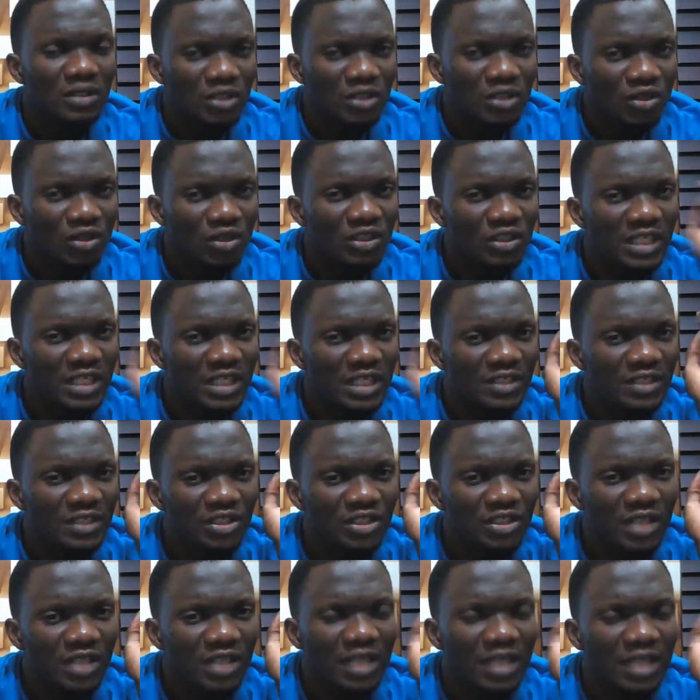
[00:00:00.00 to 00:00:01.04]
your
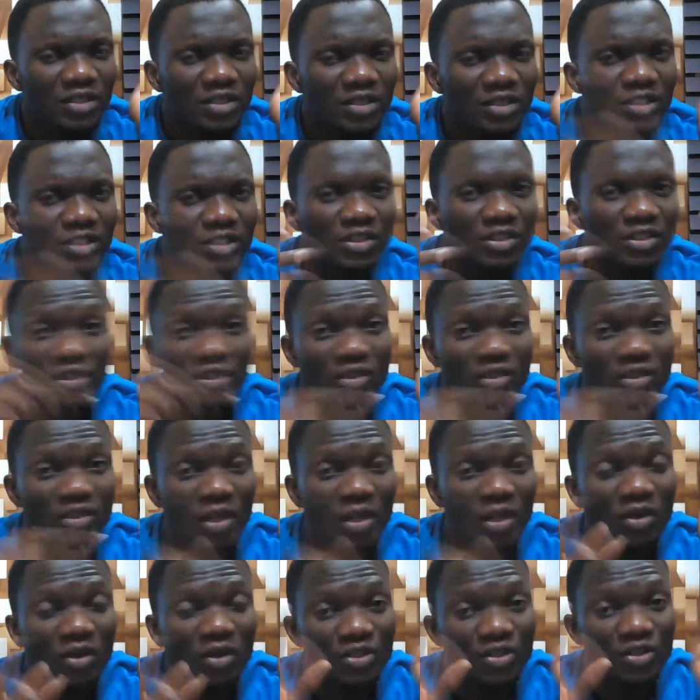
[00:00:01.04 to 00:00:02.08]
generational curses does
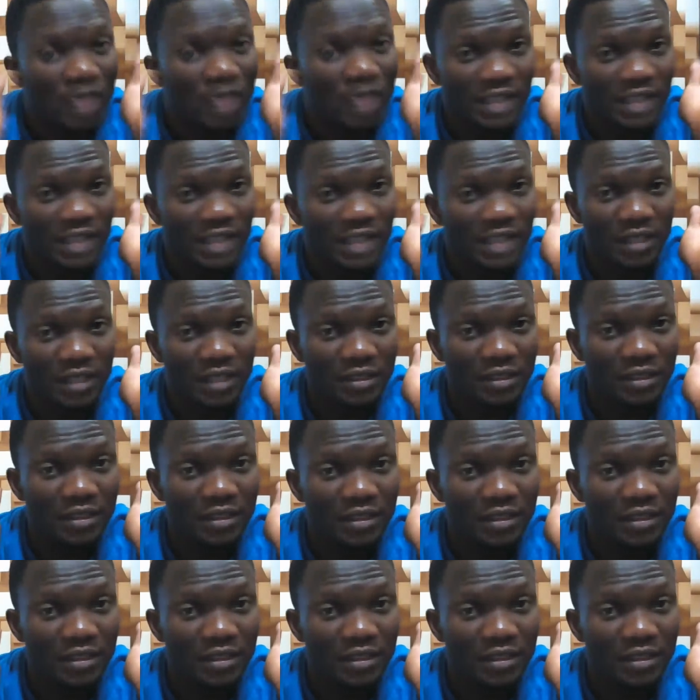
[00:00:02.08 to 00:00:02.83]
not cause you cancer.